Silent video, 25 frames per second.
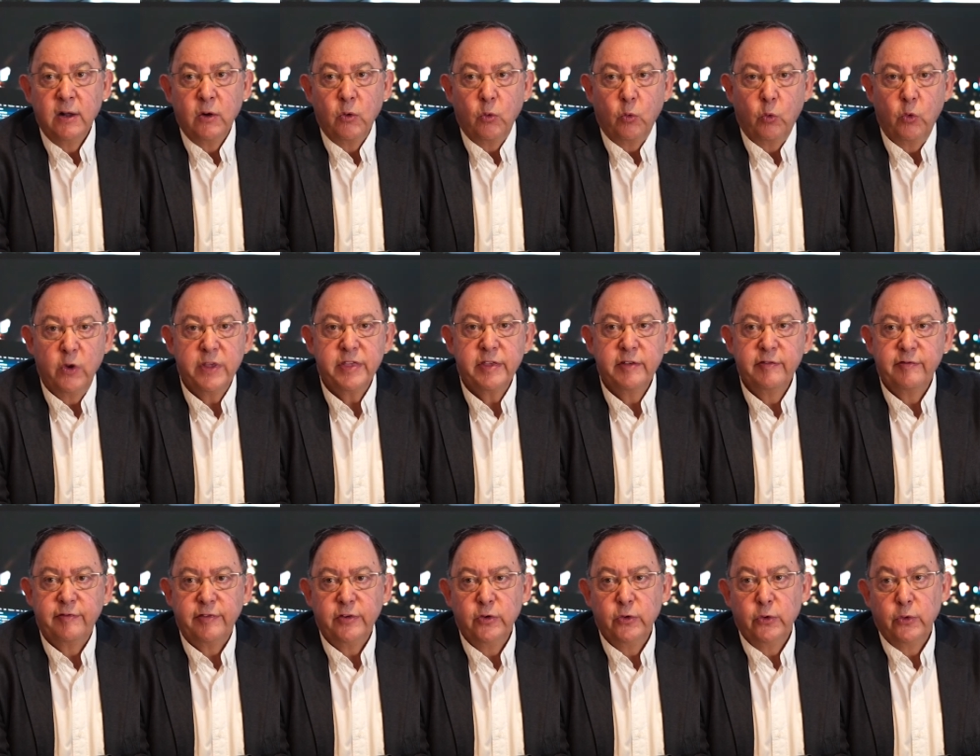with a
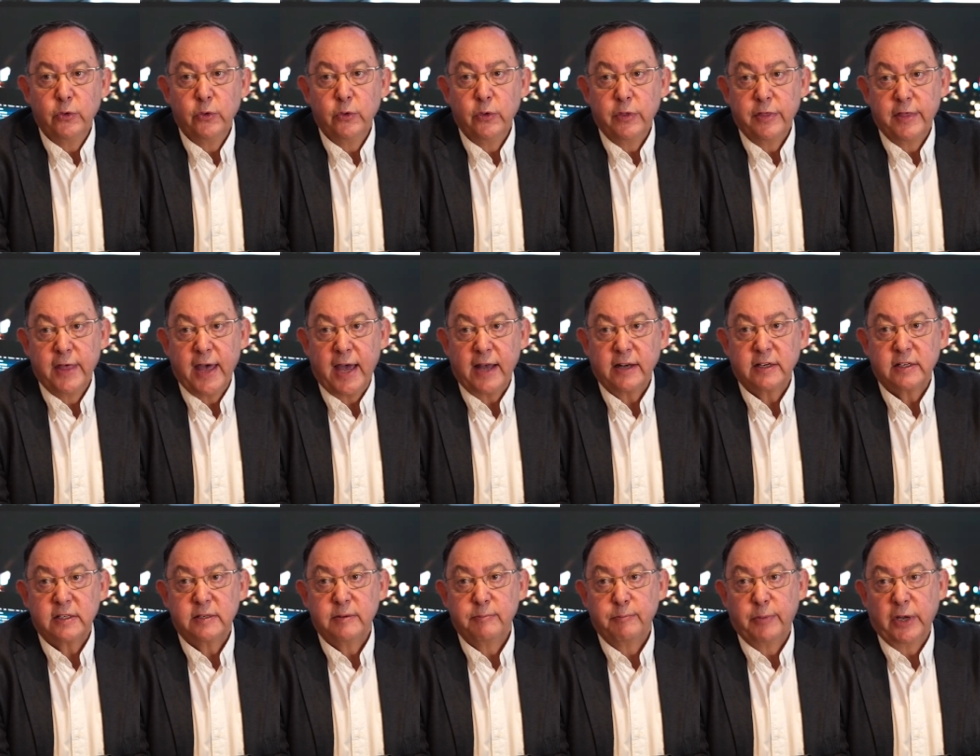view
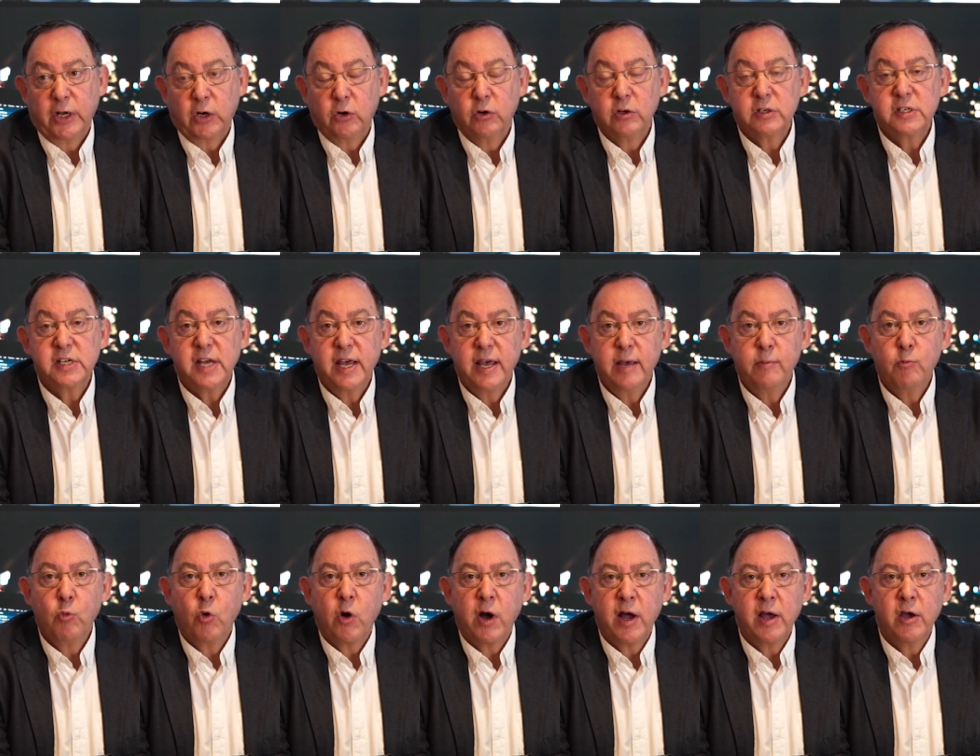that because
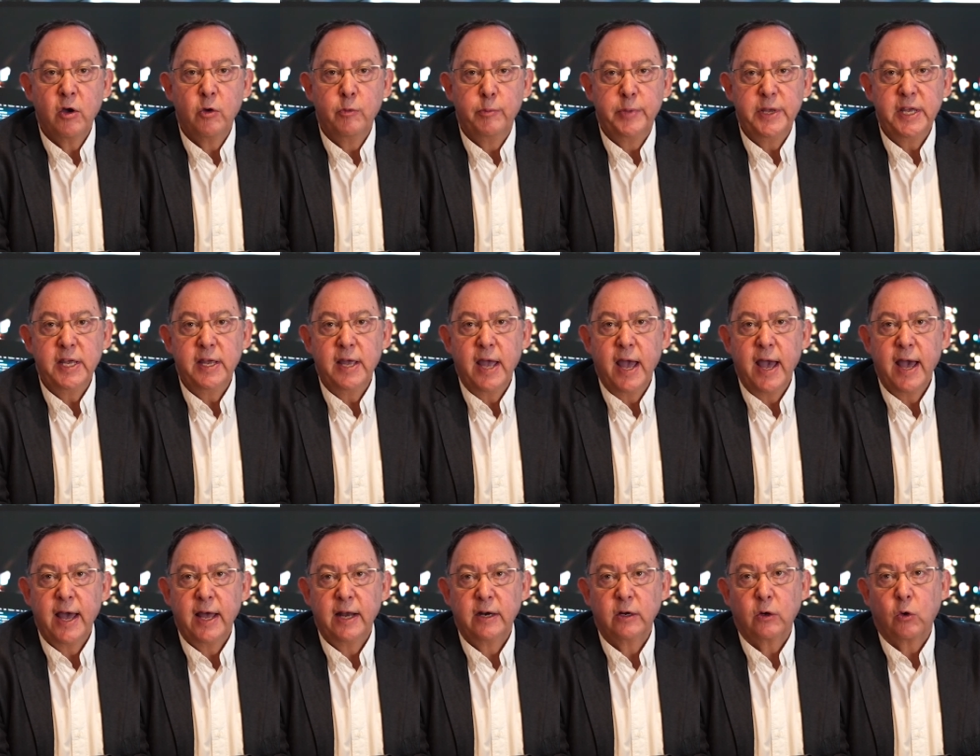MYOB
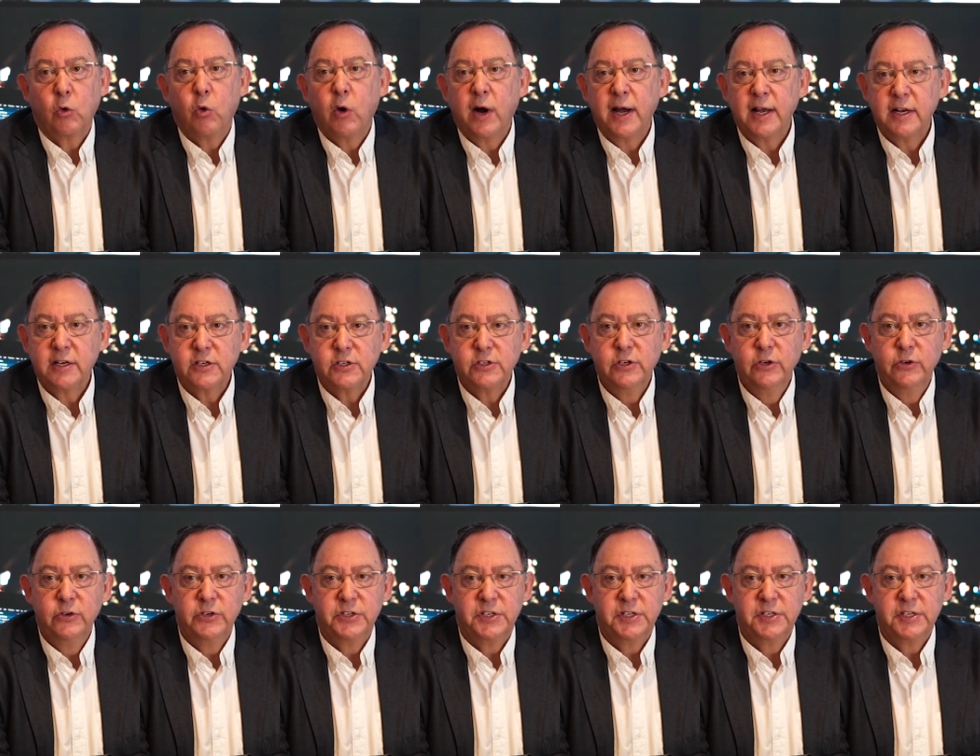had acquired
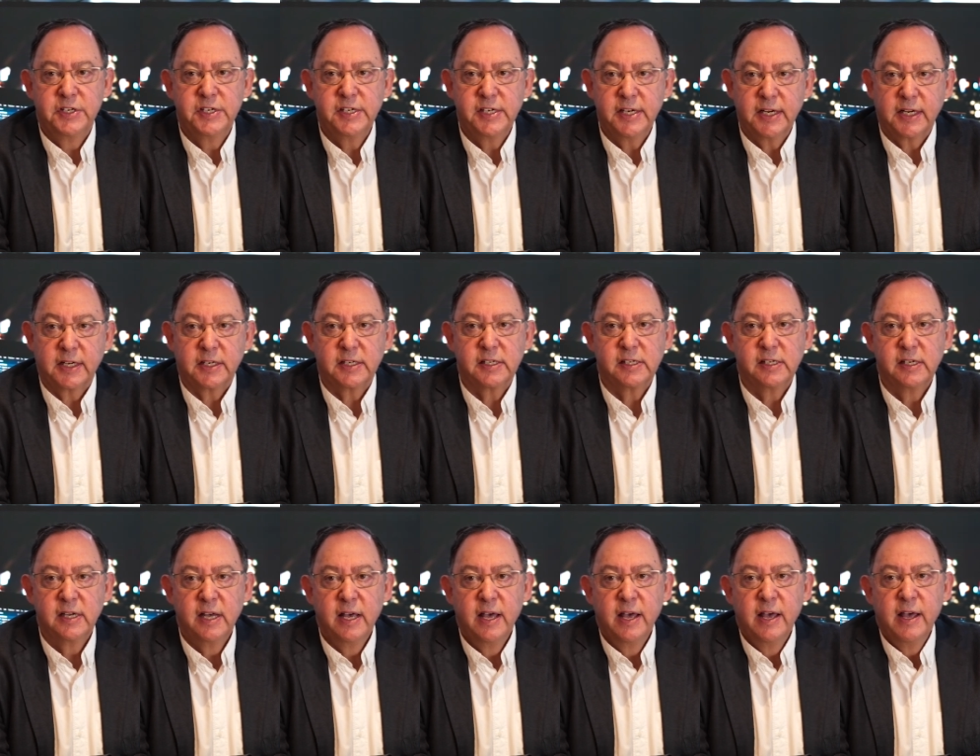Solution 6,
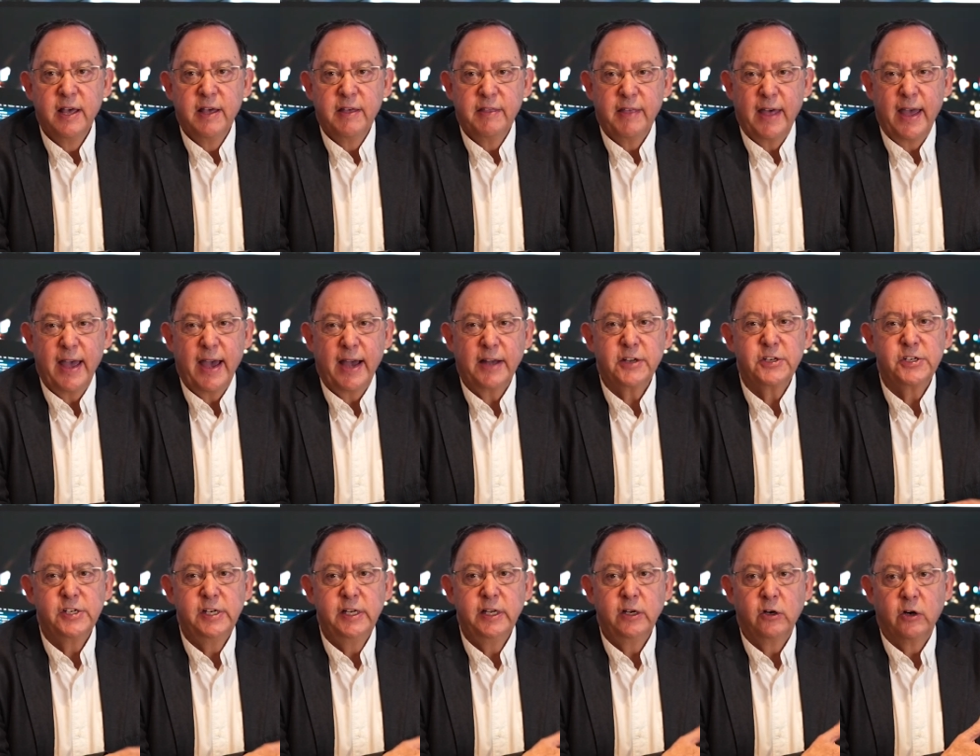they
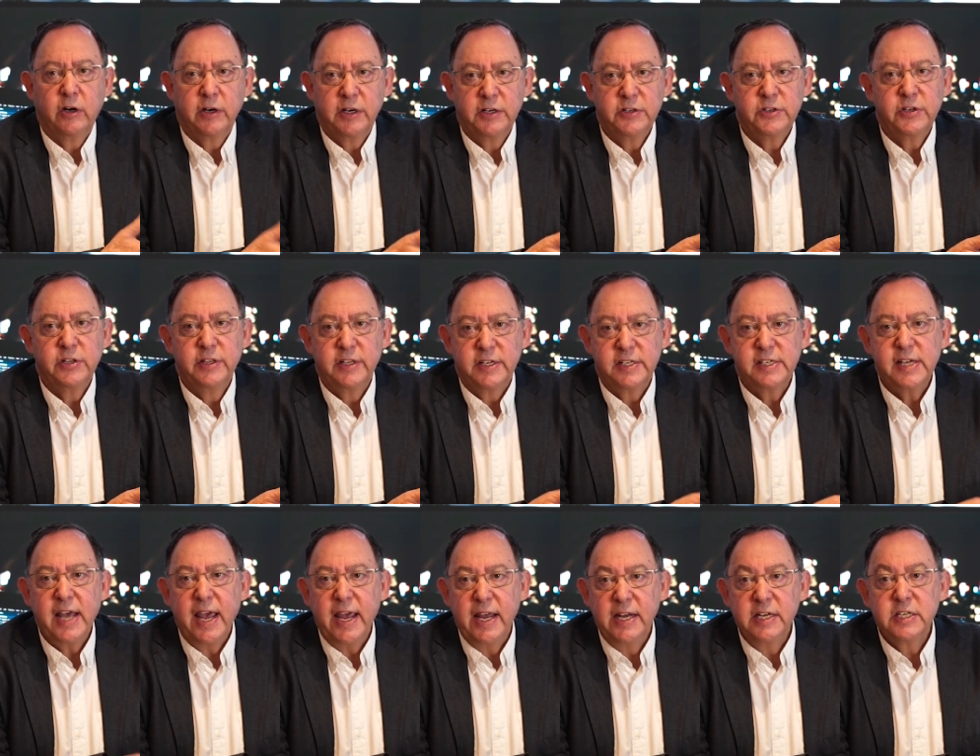actually got into this
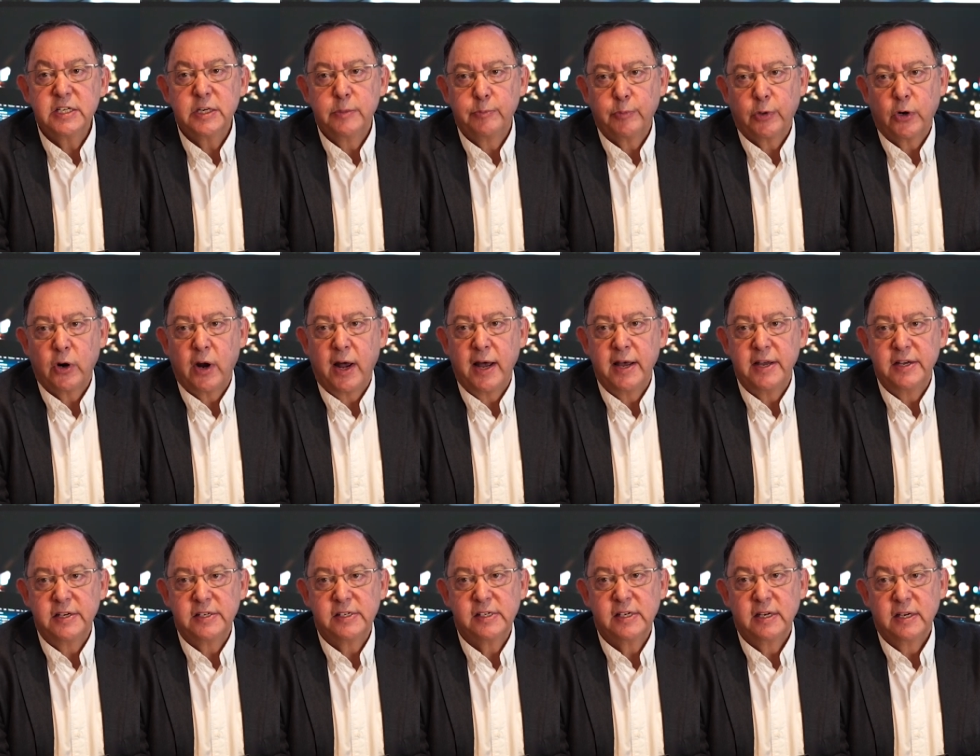
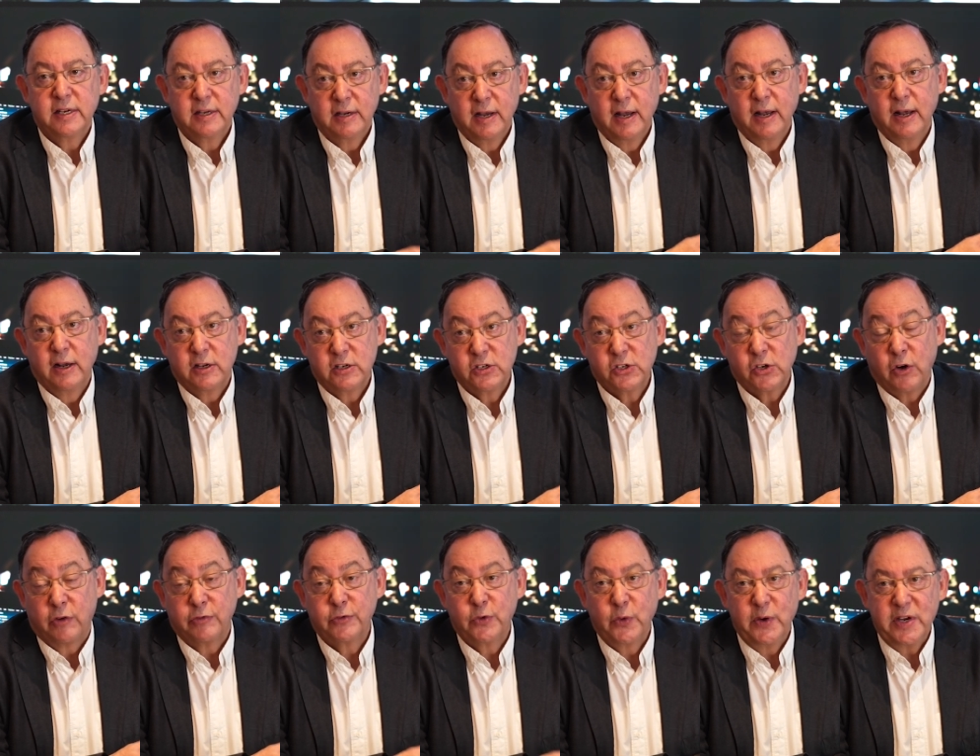enterprise
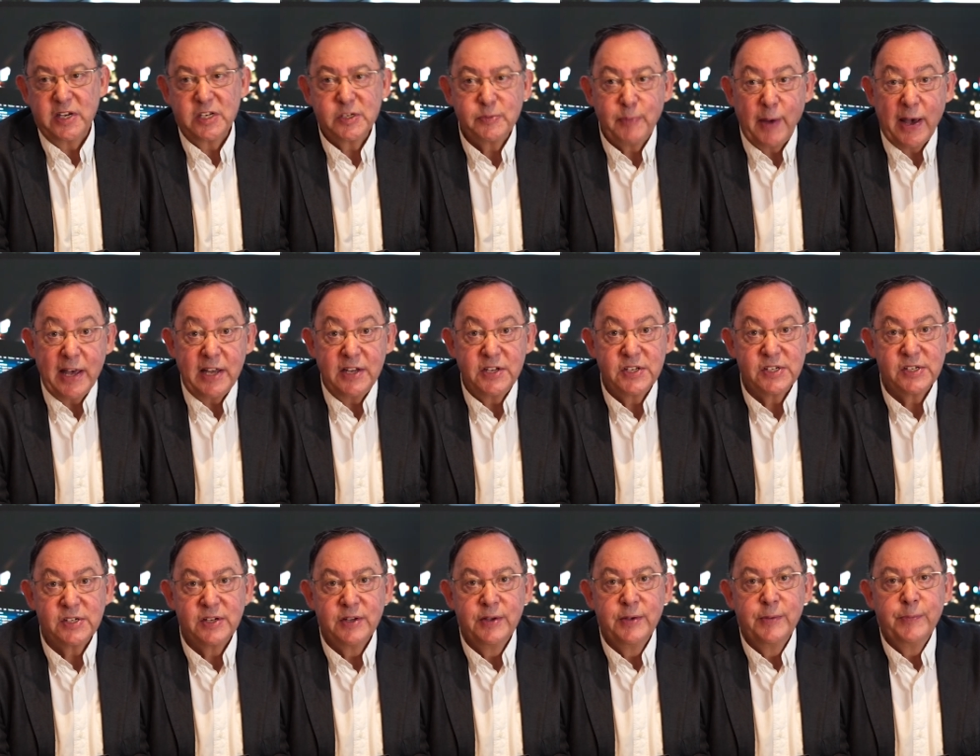software
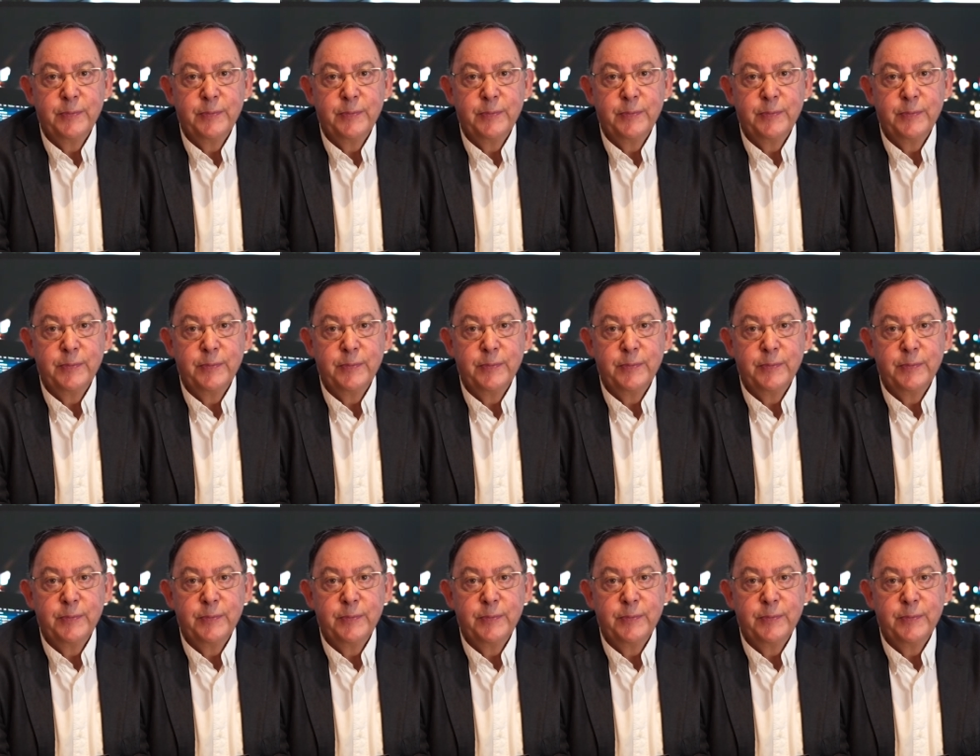space.